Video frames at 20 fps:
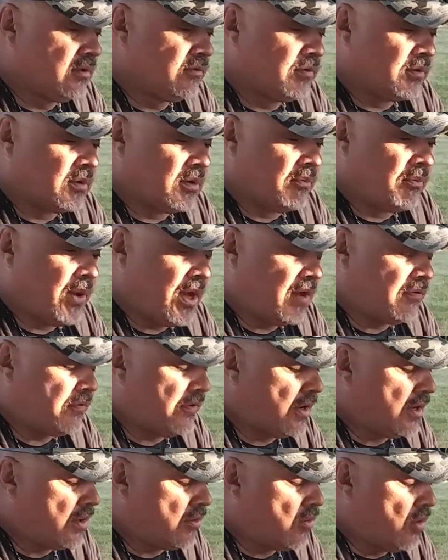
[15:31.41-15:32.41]
from the
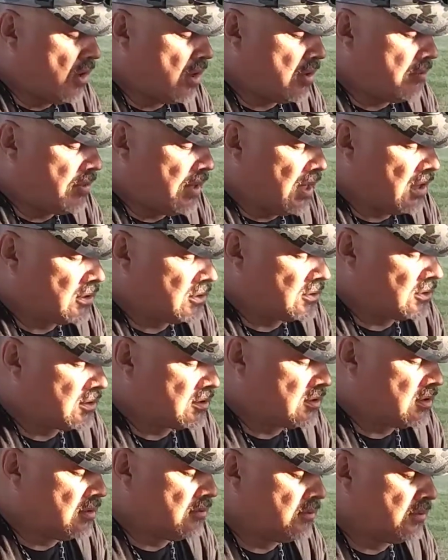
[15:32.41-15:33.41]
Pathfinder water bottle
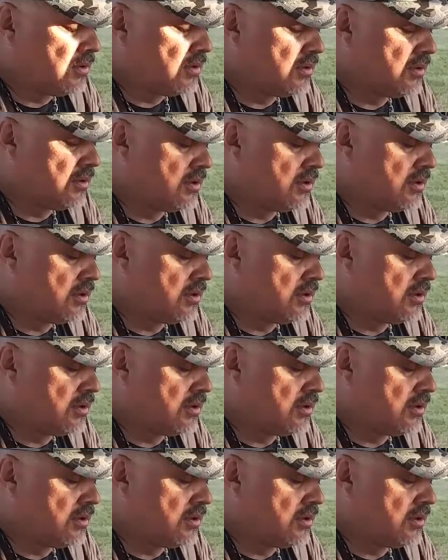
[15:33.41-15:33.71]
system.